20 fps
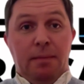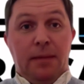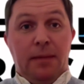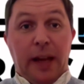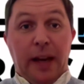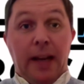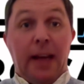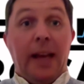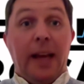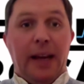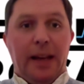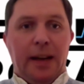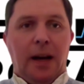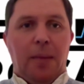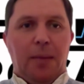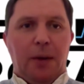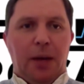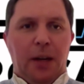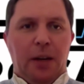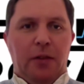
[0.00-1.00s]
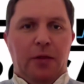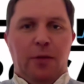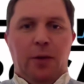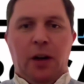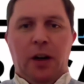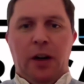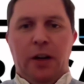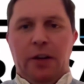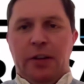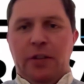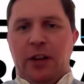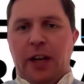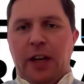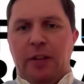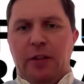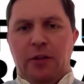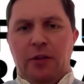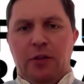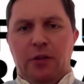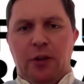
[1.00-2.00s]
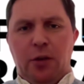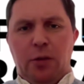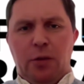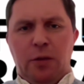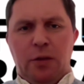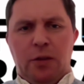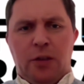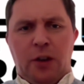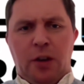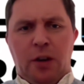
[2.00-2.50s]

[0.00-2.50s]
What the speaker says: dedicated accommodation for higher education students.